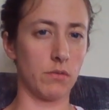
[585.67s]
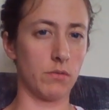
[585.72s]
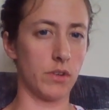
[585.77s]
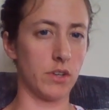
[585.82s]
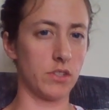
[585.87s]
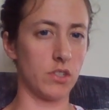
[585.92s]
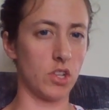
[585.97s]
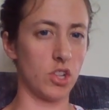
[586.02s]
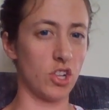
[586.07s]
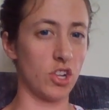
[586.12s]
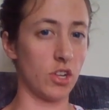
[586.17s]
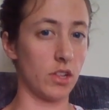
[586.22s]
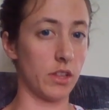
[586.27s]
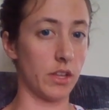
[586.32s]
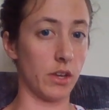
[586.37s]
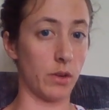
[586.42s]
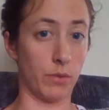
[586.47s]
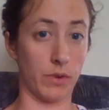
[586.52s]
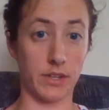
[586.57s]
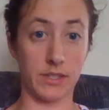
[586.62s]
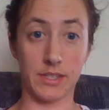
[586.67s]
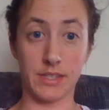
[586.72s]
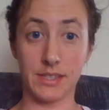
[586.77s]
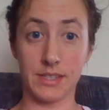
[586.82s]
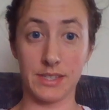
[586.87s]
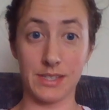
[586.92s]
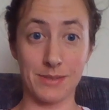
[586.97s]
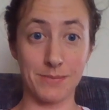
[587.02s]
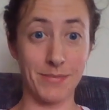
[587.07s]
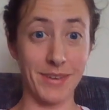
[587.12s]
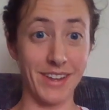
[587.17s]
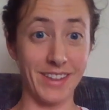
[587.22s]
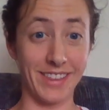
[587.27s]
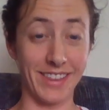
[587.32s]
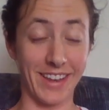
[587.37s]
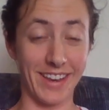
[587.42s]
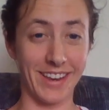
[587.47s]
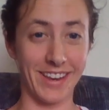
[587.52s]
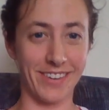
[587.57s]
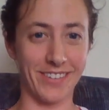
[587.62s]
What does it look like? What does it smell like?